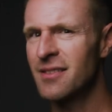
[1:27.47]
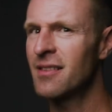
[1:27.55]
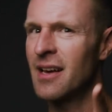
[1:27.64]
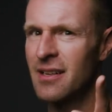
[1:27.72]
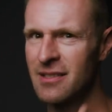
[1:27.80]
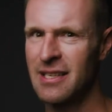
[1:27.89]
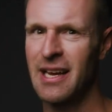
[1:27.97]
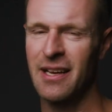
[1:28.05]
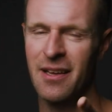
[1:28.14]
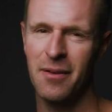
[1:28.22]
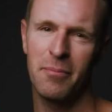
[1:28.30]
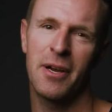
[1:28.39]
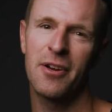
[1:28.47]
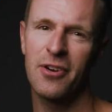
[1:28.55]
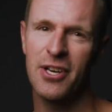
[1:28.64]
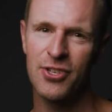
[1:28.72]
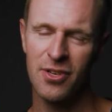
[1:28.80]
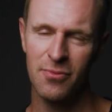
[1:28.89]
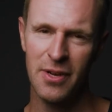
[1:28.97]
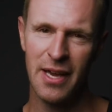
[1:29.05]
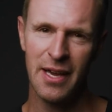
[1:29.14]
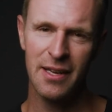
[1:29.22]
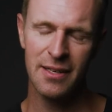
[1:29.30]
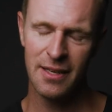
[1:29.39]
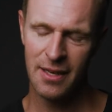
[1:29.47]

to that tech migration we had.